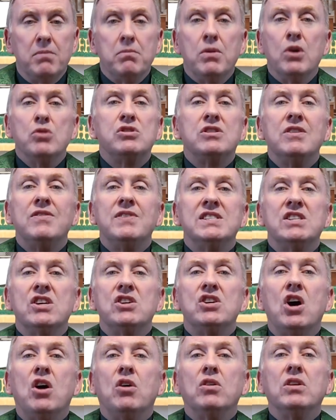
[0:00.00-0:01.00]
Most of his
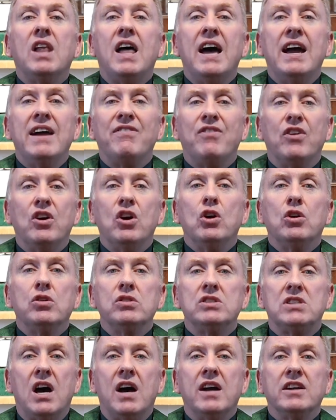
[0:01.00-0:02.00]
adult life, Earl
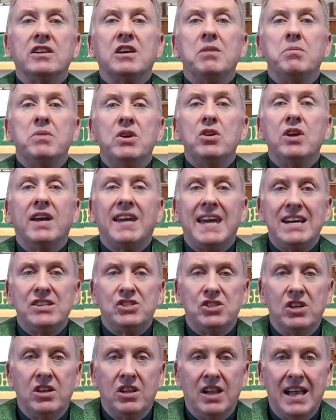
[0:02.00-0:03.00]
taught
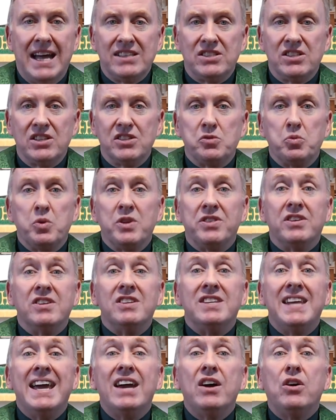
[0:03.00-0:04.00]
communication classes with the
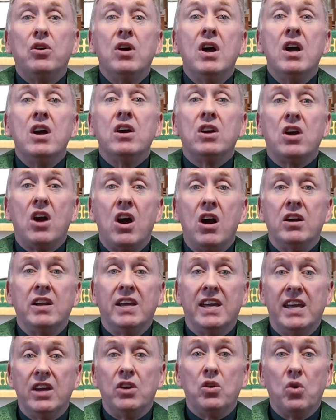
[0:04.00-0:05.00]
Dale
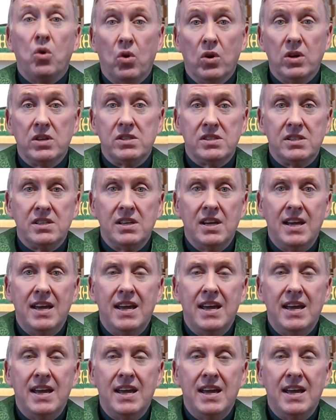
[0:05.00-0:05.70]
Carnegie course.